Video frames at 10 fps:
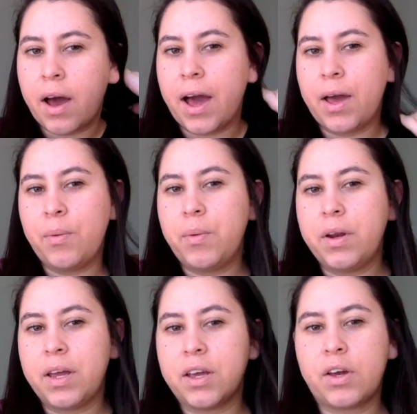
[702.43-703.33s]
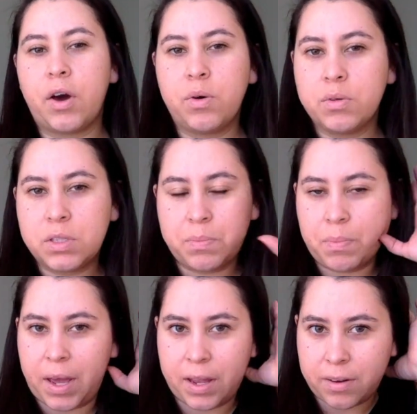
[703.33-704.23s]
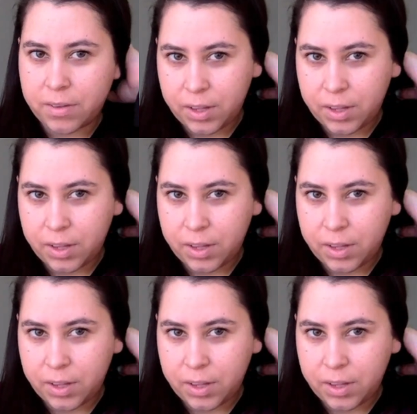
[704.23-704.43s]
I wouldn't go spend,